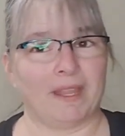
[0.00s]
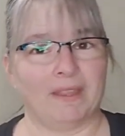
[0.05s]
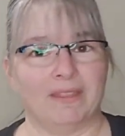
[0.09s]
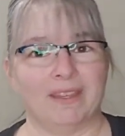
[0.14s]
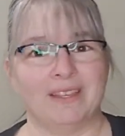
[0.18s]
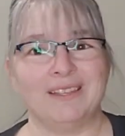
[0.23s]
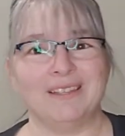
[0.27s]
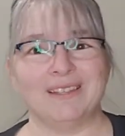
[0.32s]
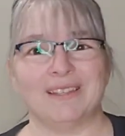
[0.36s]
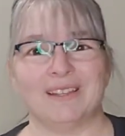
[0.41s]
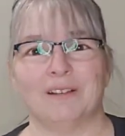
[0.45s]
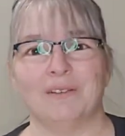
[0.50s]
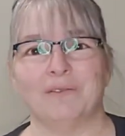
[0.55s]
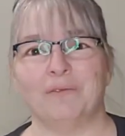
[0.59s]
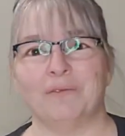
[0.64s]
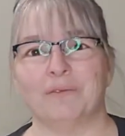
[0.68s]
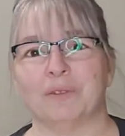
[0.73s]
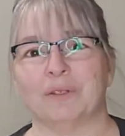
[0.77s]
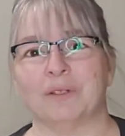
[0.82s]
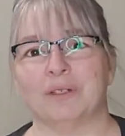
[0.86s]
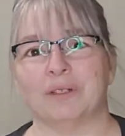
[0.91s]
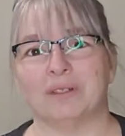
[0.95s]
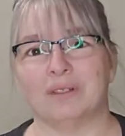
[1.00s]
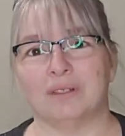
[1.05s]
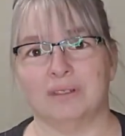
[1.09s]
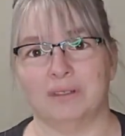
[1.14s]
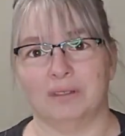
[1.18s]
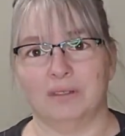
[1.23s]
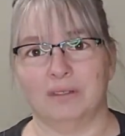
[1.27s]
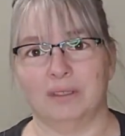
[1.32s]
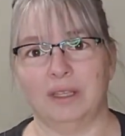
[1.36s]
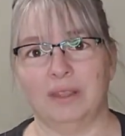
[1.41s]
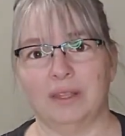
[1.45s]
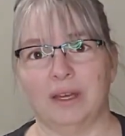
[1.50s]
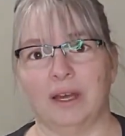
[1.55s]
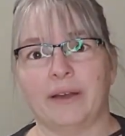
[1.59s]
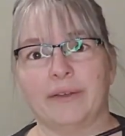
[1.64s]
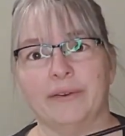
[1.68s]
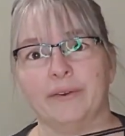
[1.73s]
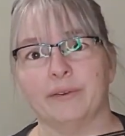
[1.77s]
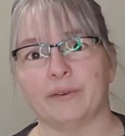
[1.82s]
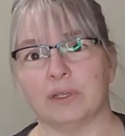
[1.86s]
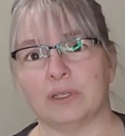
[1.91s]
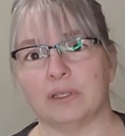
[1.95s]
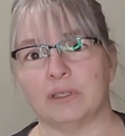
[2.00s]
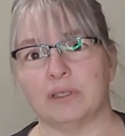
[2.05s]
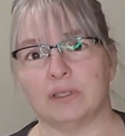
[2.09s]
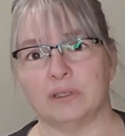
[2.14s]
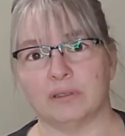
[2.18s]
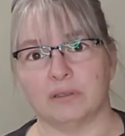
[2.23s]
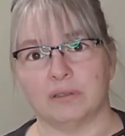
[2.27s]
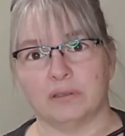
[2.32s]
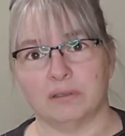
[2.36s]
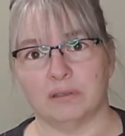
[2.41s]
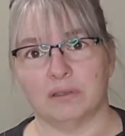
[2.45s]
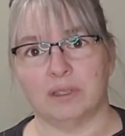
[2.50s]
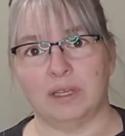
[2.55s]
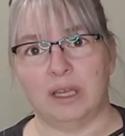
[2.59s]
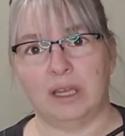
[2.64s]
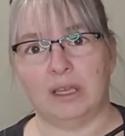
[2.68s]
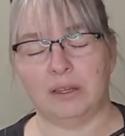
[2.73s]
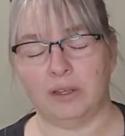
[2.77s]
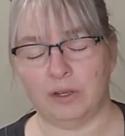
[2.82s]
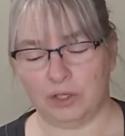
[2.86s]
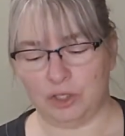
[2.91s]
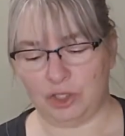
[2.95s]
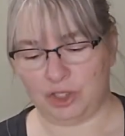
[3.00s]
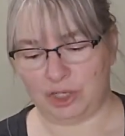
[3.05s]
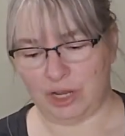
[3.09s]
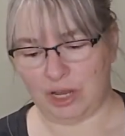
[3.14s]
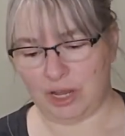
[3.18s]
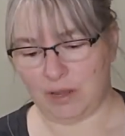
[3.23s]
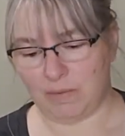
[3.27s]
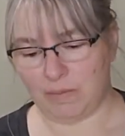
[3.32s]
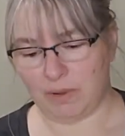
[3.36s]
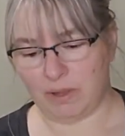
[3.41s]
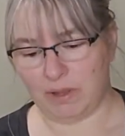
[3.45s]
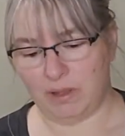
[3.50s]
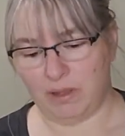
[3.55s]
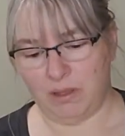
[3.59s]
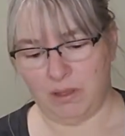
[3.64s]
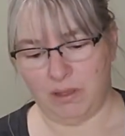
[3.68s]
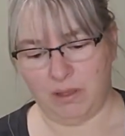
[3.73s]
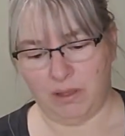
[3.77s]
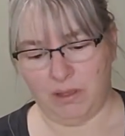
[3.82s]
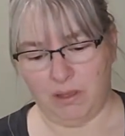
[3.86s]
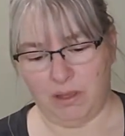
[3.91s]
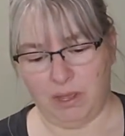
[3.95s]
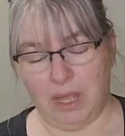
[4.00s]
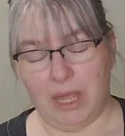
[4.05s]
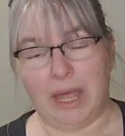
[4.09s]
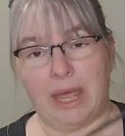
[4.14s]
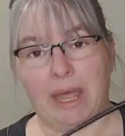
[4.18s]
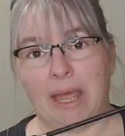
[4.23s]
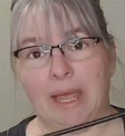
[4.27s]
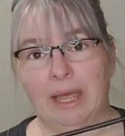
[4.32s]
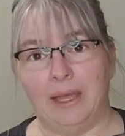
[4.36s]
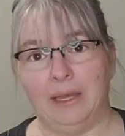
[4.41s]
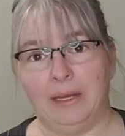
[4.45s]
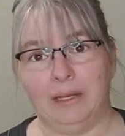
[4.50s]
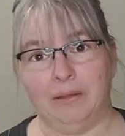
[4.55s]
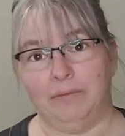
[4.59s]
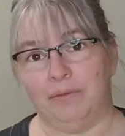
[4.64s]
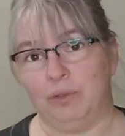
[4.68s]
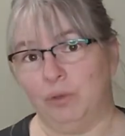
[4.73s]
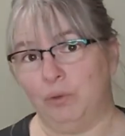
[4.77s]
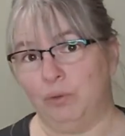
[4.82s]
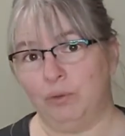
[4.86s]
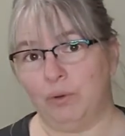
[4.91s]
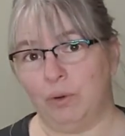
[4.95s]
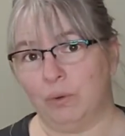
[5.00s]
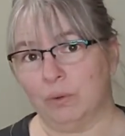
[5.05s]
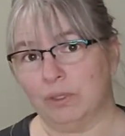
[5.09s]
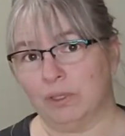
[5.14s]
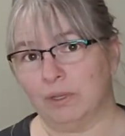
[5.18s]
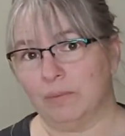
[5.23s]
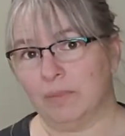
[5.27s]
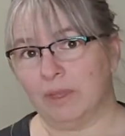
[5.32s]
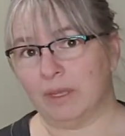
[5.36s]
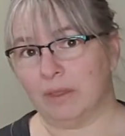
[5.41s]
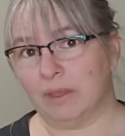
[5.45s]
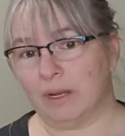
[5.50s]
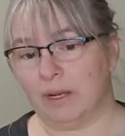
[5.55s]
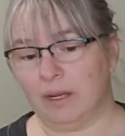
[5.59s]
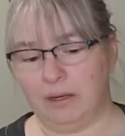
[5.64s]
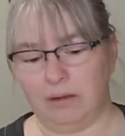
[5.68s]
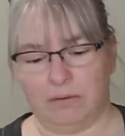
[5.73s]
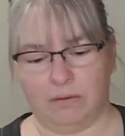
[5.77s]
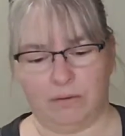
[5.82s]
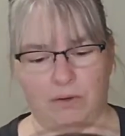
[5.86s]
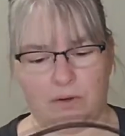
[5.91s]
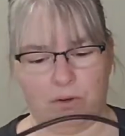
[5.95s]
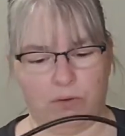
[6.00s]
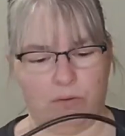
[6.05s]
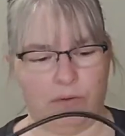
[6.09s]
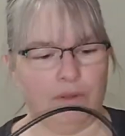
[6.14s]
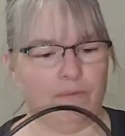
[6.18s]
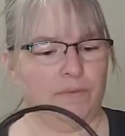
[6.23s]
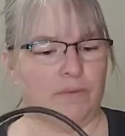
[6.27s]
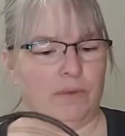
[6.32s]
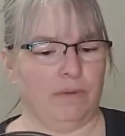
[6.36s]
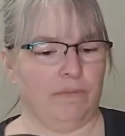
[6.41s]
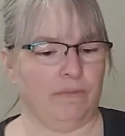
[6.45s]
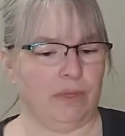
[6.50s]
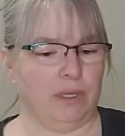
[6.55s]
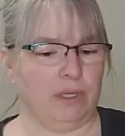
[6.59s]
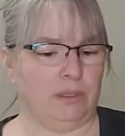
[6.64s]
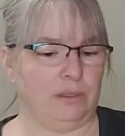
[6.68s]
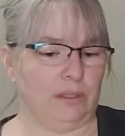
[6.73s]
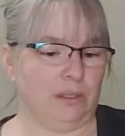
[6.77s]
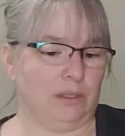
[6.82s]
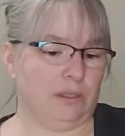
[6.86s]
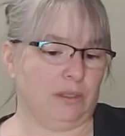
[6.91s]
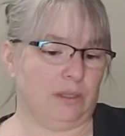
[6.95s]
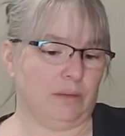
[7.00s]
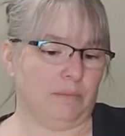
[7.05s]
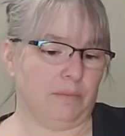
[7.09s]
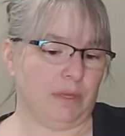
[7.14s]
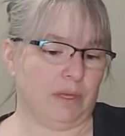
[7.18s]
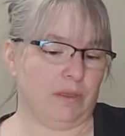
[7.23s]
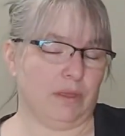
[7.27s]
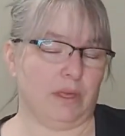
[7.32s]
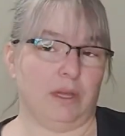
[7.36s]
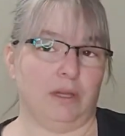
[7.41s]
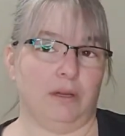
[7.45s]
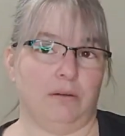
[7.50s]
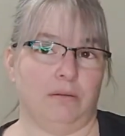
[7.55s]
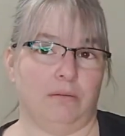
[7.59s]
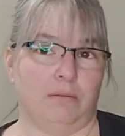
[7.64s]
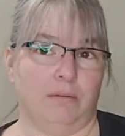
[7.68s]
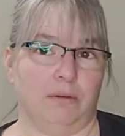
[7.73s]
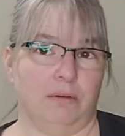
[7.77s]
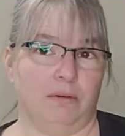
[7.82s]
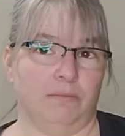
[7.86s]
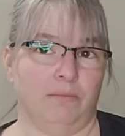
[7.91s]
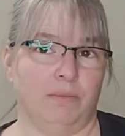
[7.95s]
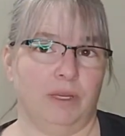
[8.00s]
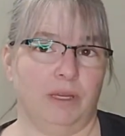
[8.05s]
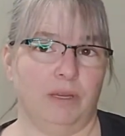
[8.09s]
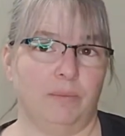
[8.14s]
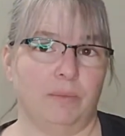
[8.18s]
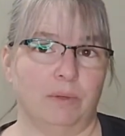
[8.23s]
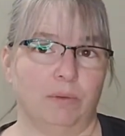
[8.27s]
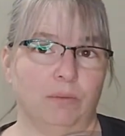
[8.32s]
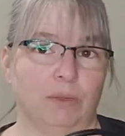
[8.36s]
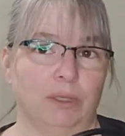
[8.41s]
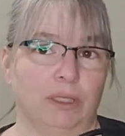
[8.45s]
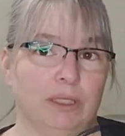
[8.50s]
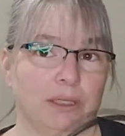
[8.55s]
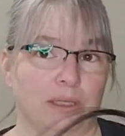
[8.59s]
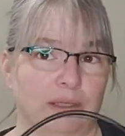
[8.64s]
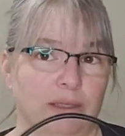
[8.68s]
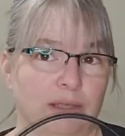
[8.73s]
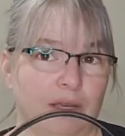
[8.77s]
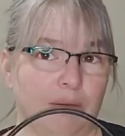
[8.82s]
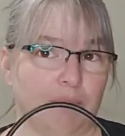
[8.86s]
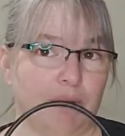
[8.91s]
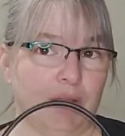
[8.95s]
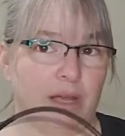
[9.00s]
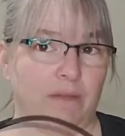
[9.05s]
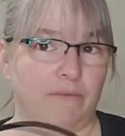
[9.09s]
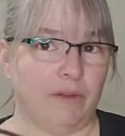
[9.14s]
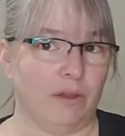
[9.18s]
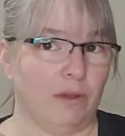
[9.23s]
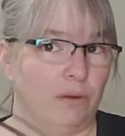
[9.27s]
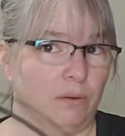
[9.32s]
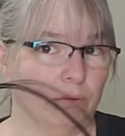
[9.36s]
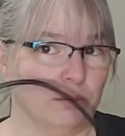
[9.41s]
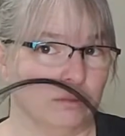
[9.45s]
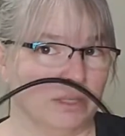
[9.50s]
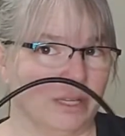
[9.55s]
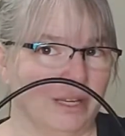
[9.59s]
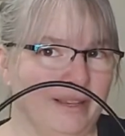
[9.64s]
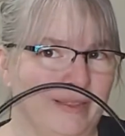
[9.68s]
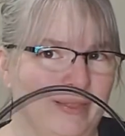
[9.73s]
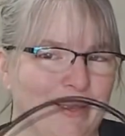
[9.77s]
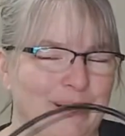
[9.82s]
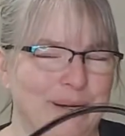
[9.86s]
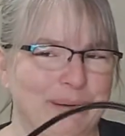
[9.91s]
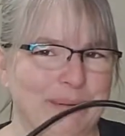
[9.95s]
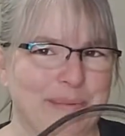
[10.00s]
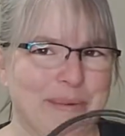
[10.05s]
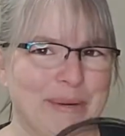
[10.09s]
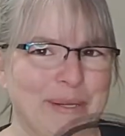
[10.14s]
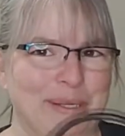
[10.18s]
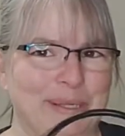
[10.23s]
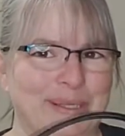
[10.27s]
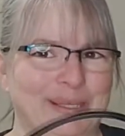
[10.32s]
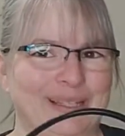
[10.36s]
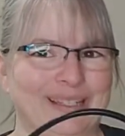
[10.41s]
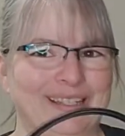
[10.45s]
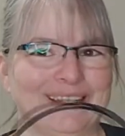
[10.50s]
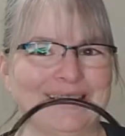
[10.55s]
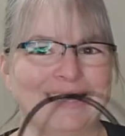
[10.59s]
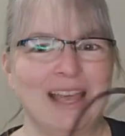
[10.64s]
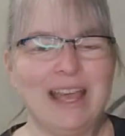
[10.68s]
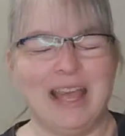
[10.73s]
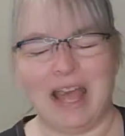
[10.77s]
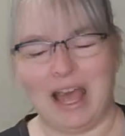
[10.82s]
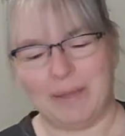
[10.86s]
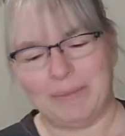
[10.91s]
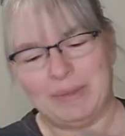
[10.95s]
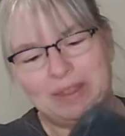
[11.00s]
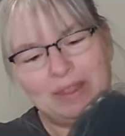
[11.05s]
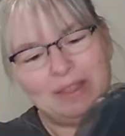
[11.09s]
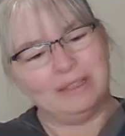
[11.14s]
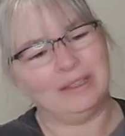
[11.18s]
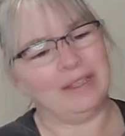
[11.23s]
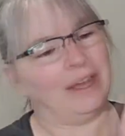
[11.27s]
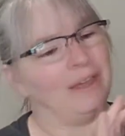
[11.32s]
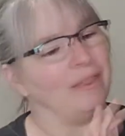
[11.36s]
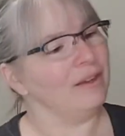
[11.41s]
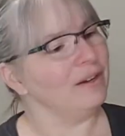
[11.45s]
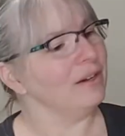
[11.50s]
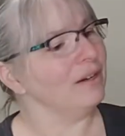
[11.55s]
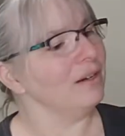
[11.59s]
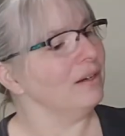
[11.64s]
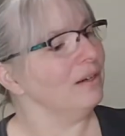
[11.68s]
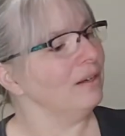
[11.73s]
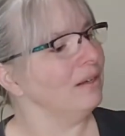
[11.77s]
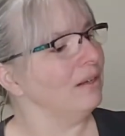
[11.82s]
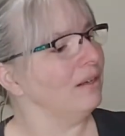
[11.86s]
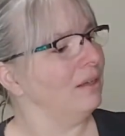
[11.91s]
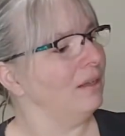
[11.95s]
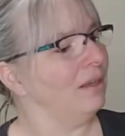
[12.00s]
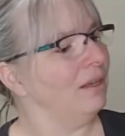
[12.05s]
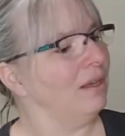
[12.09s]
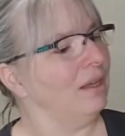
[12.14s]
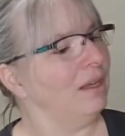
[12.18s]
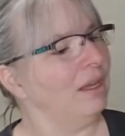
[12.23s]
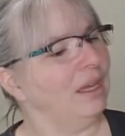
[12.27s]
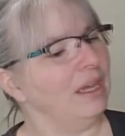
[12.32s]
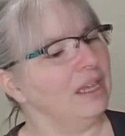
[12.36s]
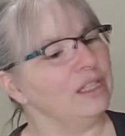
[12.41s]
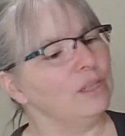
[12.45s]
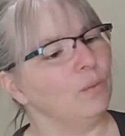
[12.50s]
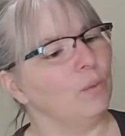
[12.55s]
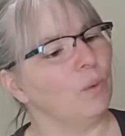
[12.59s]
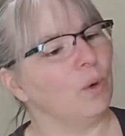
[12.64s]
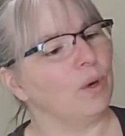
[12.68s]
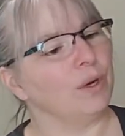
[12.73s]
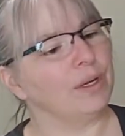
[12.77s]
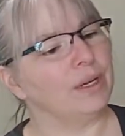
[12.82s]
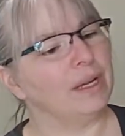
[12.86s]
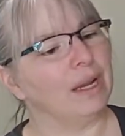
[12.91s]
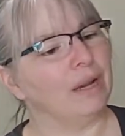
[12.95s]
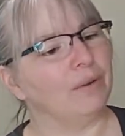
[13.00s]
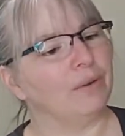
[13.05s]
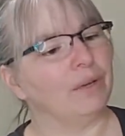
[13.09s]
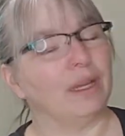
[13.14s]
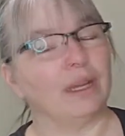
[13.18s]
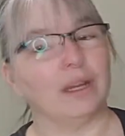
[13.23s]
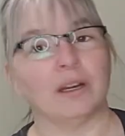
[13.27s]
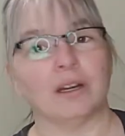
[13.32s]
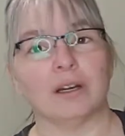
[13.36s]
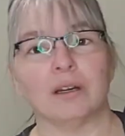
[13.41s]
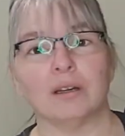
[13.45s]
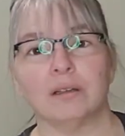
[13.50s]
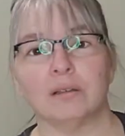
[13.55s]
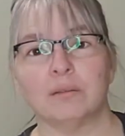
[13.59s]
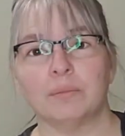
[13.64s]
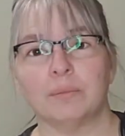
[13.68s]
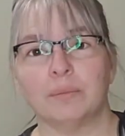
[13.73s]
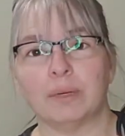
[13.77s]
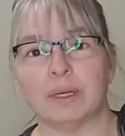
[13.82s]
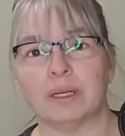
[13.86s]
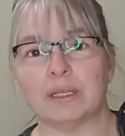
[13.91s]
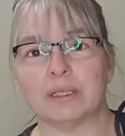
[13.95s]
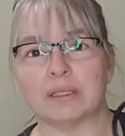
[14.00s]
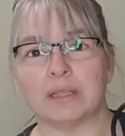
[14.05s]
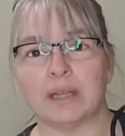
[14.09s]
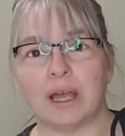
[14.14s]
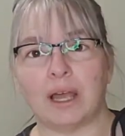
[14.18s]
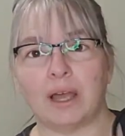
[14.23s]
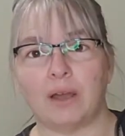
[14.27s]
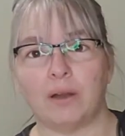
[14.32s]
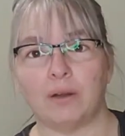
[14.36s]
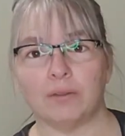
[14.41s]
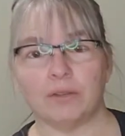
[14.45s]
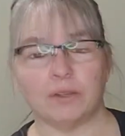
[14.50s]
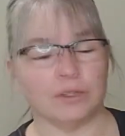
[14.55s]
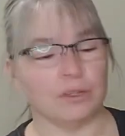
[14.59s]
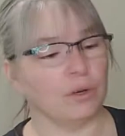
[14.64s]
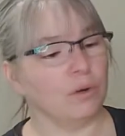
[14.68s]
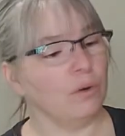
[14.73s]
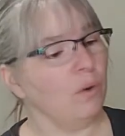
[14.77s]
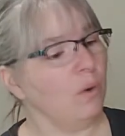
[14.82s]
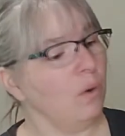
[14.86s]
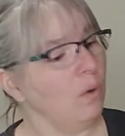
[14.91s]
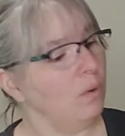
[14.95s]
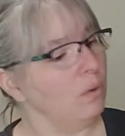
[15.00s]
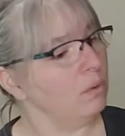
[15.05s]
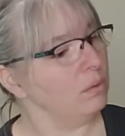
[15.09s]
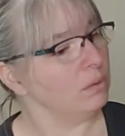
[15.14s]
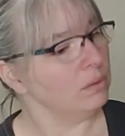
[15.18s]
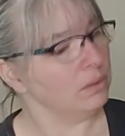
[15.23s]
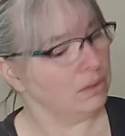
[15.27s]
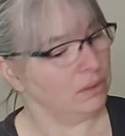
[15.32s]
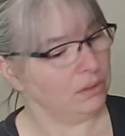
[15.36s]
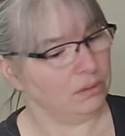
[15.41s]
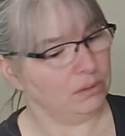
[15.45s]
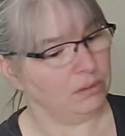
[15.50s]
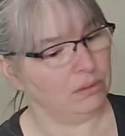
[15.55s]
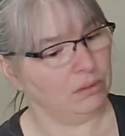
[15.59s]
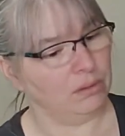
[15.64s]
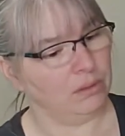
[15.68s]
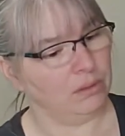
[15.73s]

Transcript: These sell for in the hundreds in good shape. And if you know something that I don't know, if this is something that people will accept having holes in their purses. I mean, the leather, it's worn down here, but it's not, there's no holes.